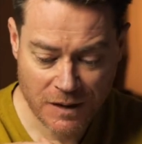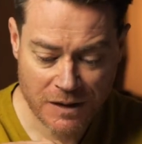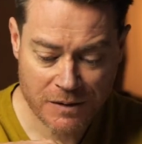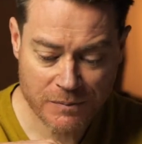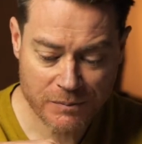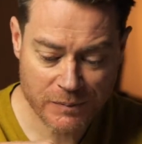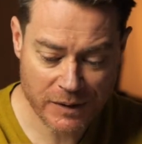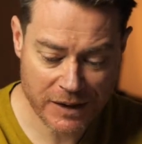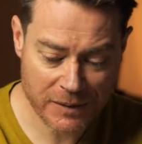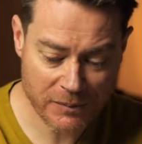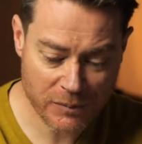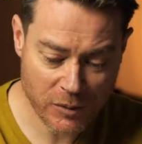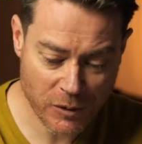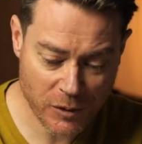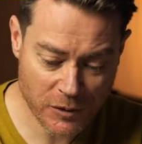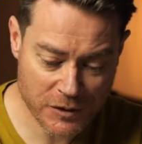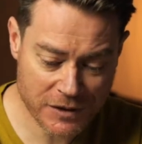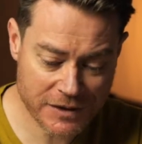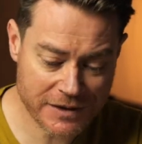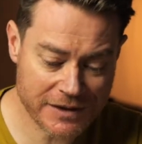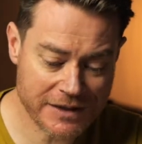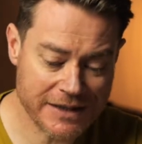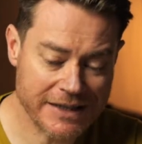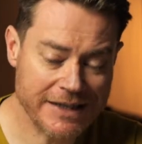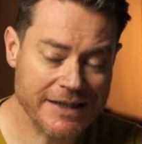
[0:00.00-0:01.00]
But
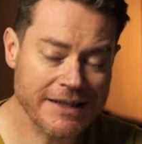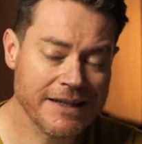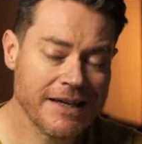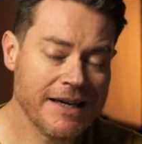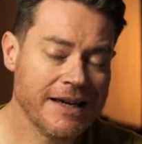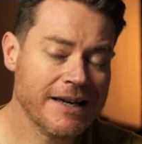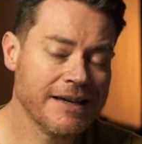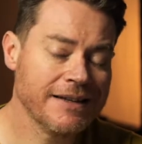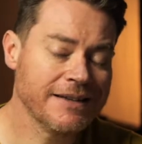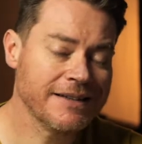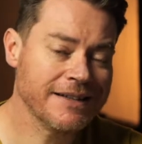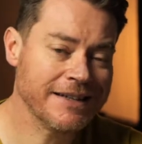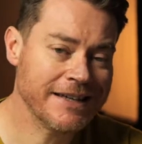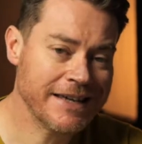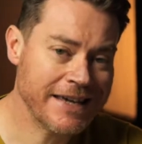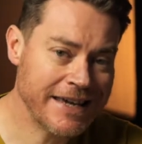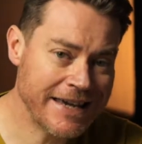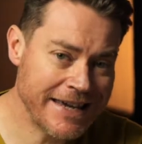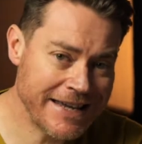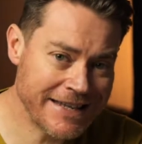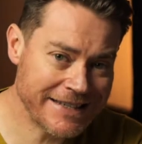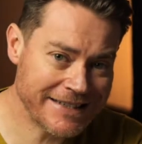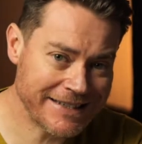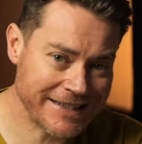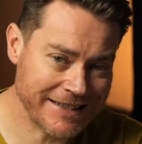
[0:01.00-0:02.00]
importantly, the
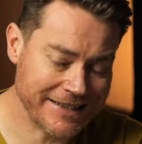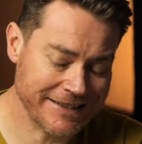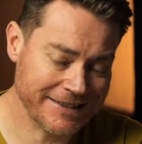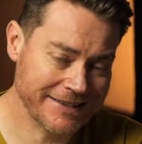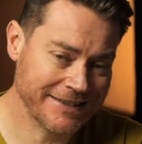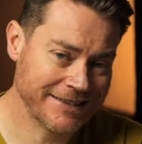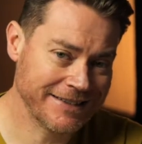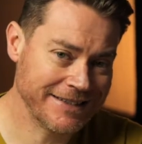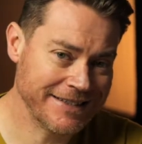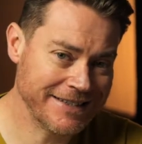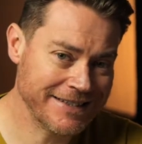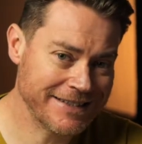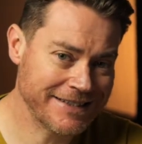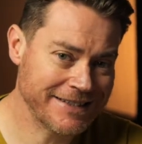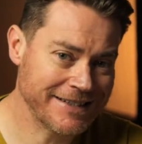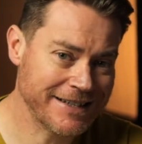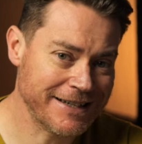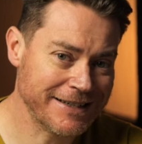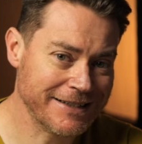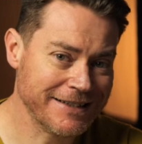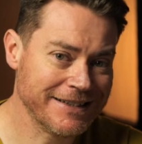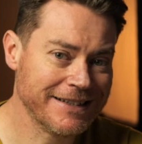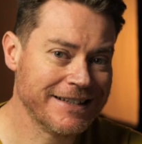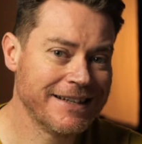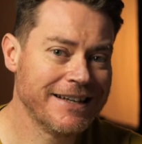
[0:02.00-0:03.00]
heating is
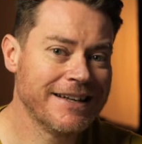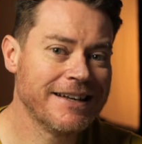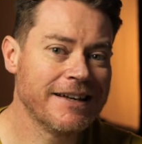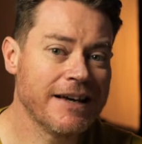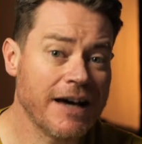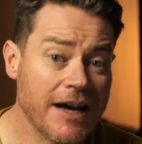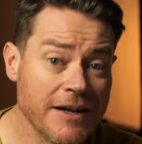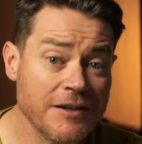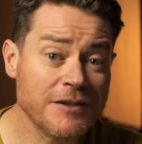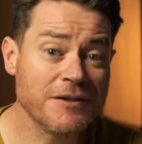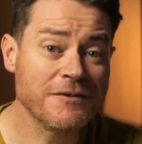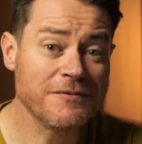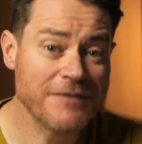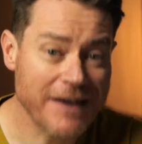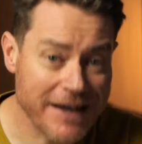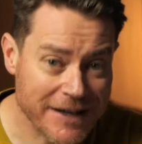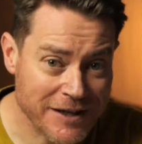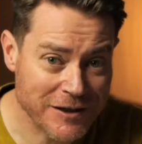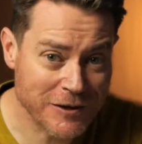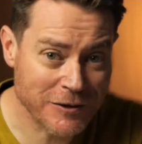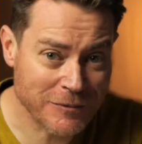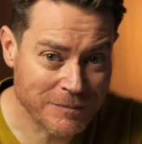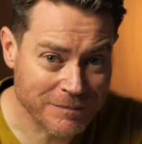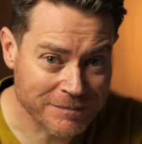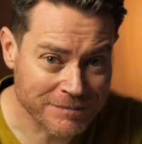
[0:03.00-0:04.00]
done under
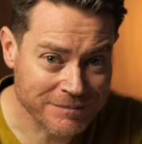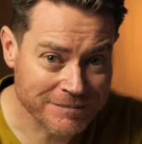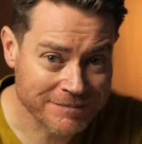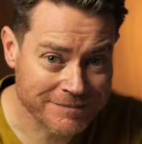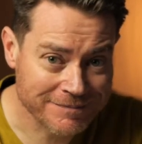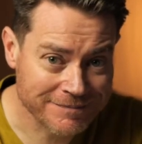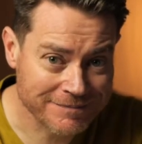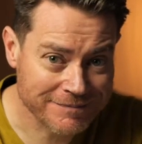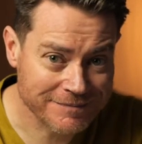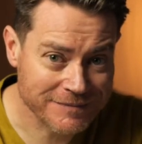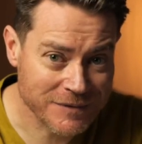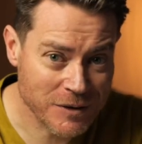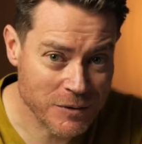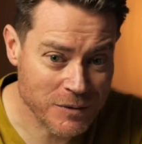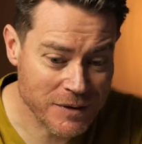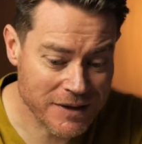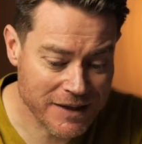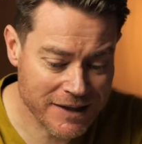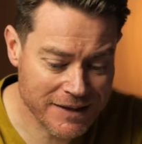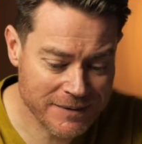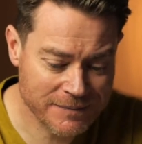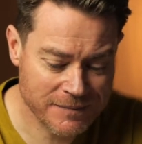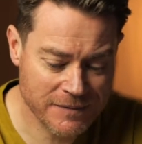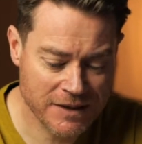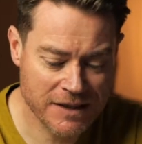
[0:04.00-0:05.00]
vacuum,
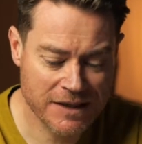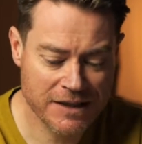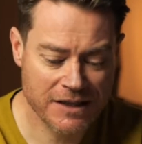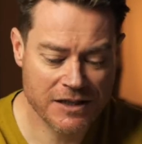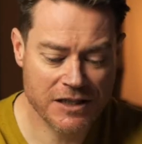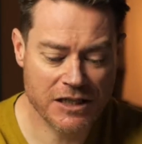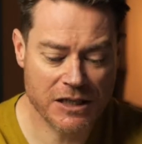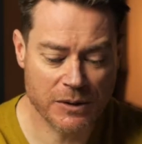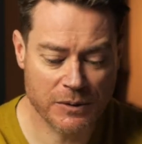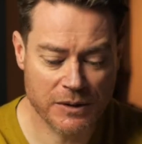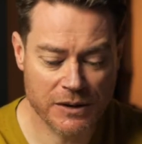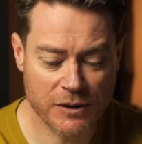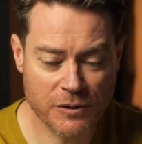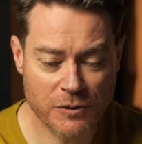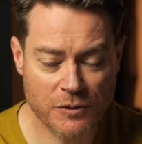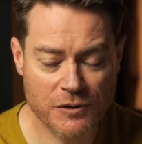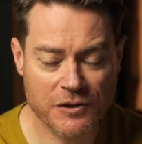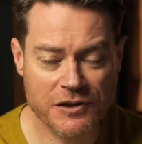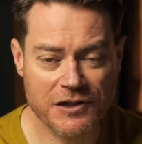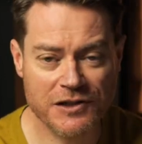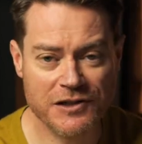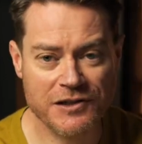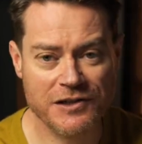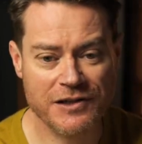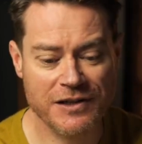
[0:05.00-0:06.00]
okay? So we're not
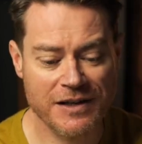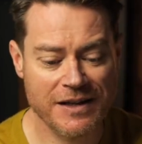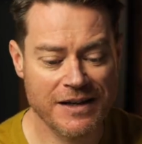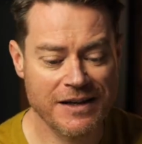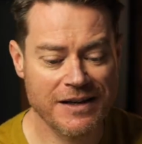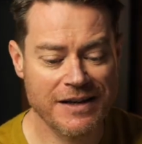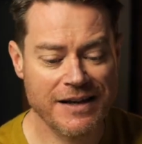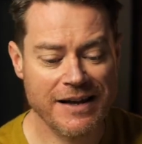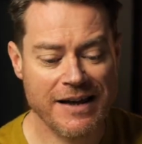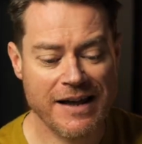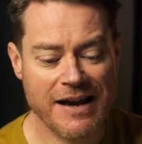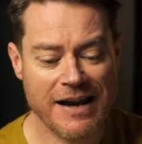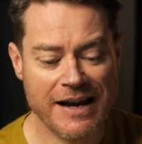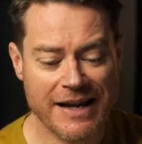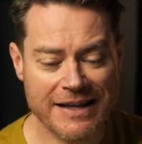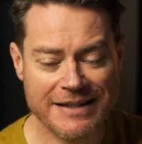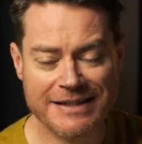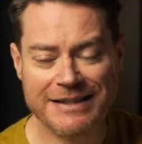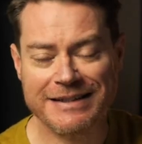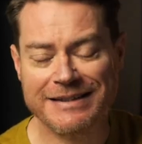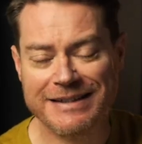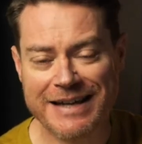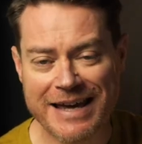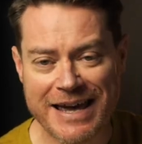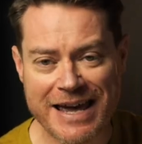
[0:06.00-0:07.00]
just
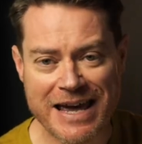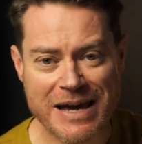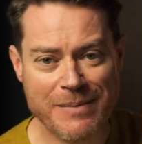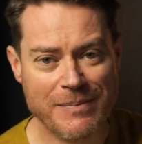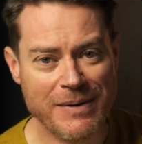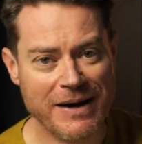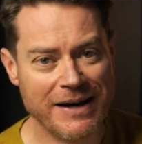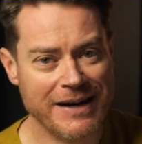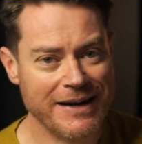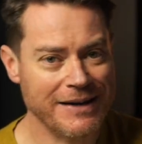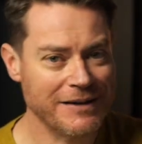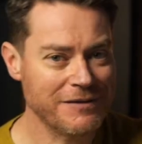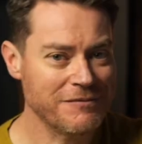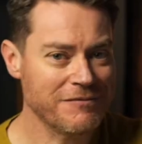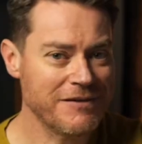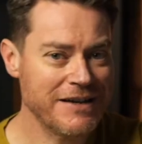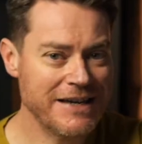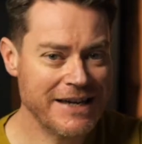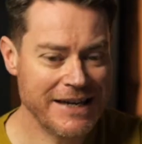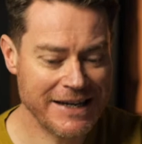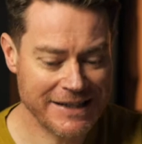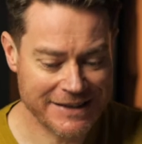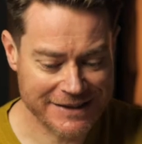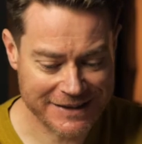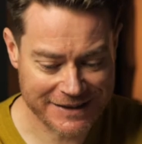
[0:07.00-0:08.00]
letting the air back in and
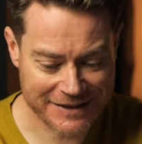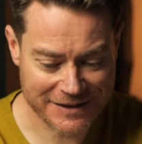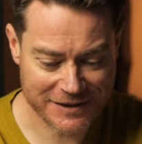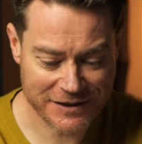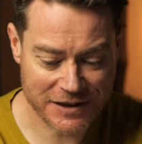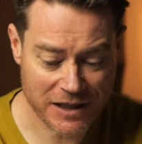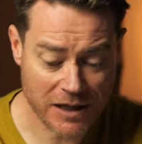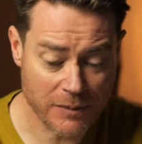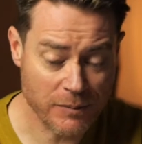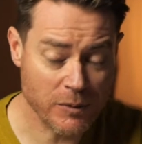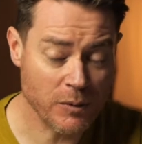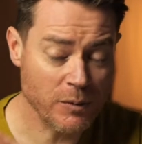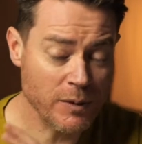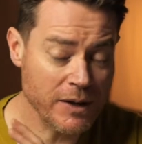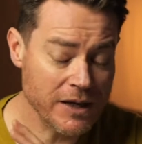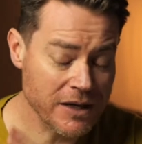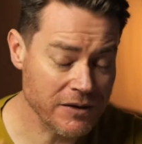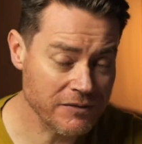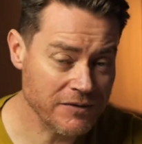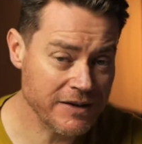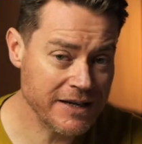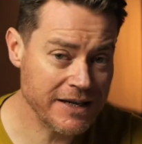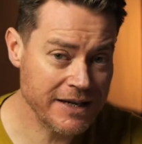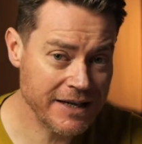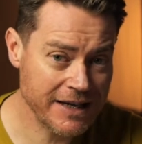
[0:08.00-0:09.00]
reheating the sample, we are
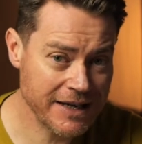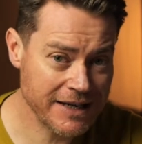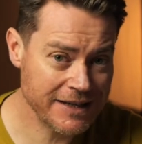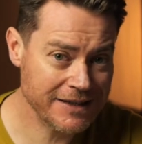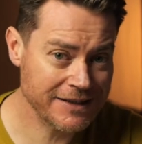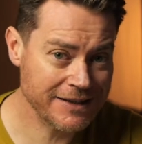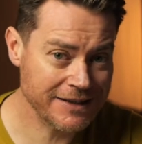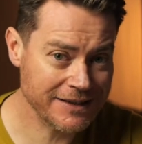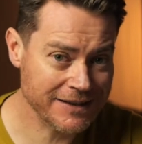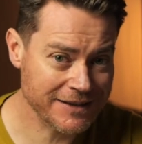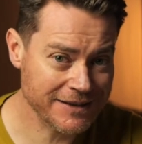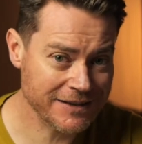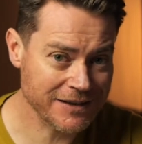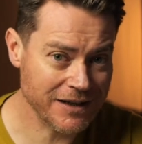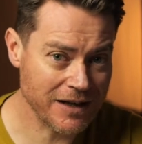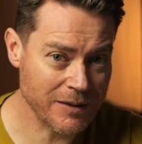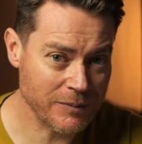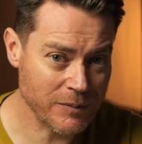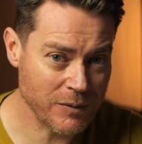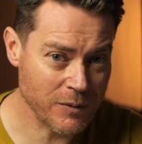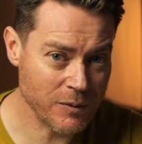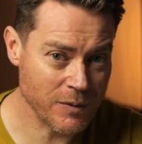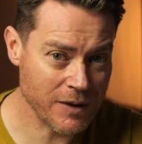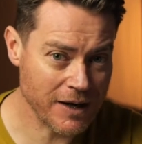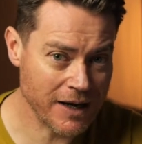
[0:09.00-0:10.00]
reheating the
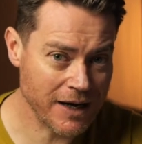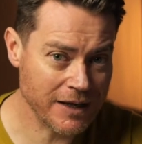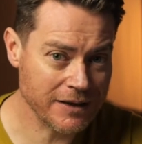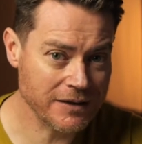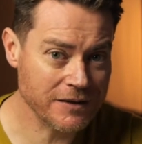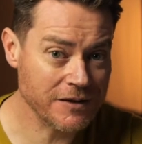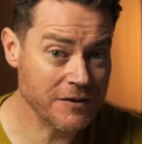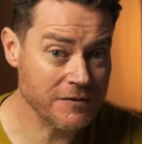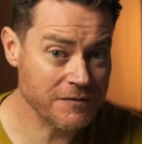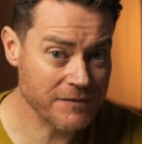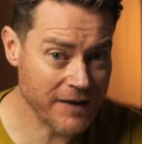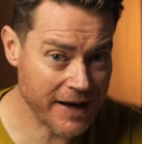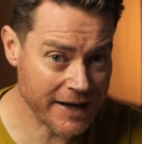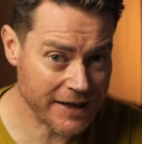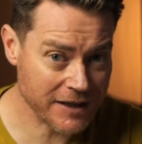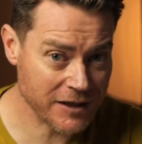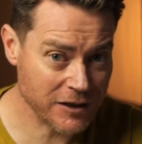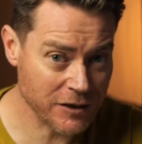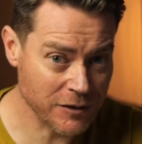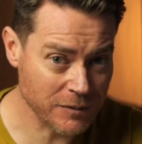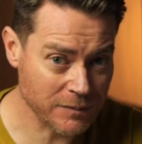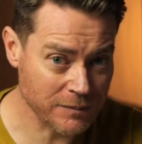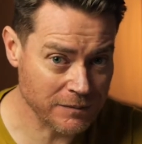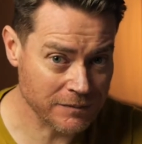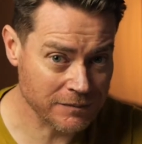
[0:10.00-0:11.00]
sample under
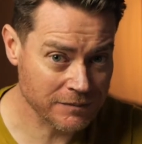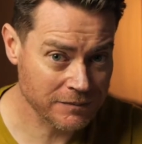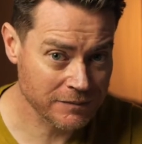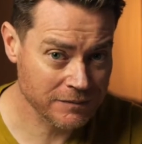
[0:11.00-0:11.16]
vacuum.